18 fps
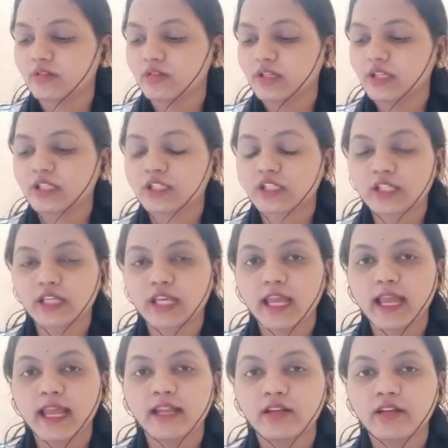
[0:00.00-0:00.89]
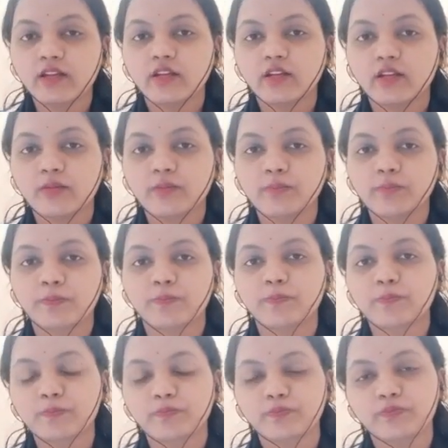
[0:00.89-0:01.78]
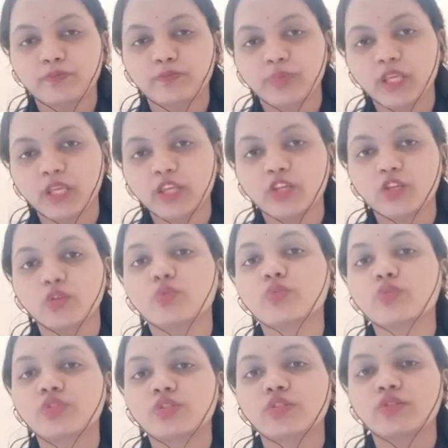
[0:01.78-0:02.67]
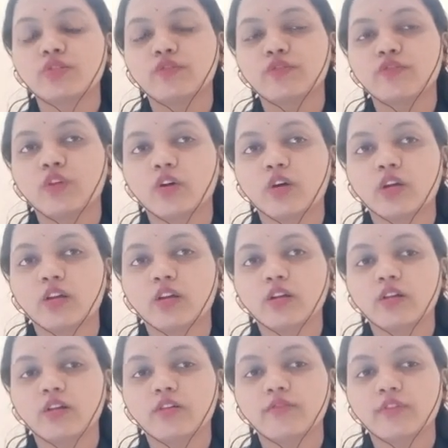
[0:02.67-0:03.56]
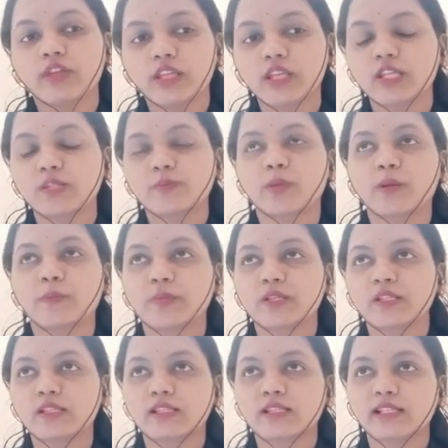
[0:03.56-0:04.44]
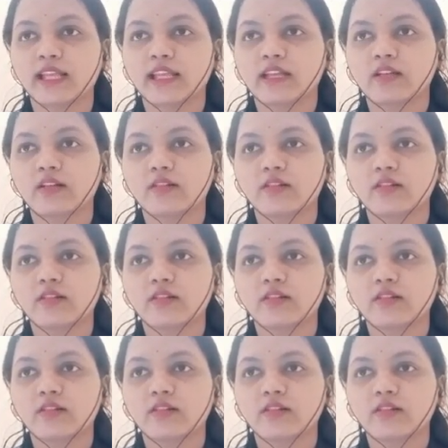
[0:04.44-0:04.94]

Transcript: it can be used for various purposes, like